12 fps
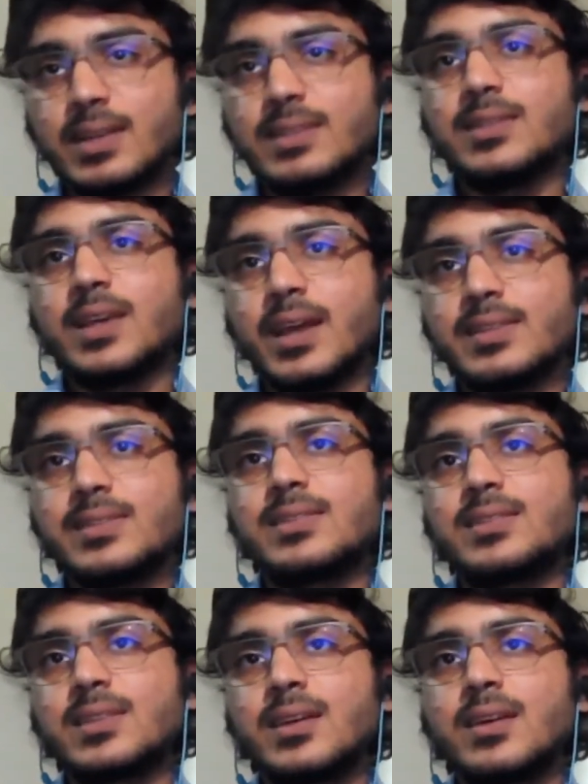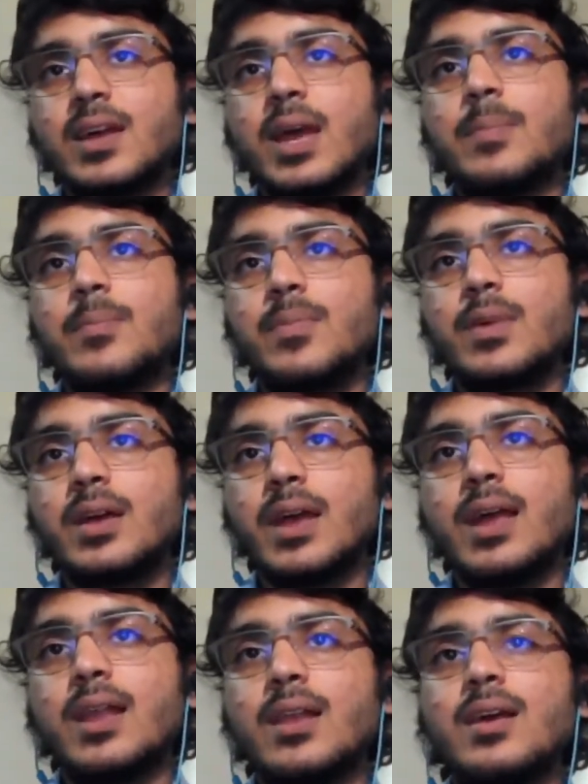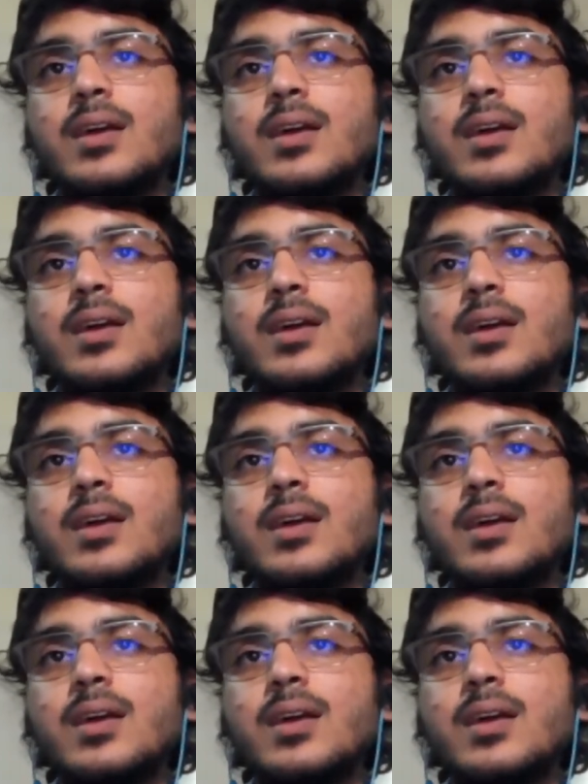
S, oh. S, M, L.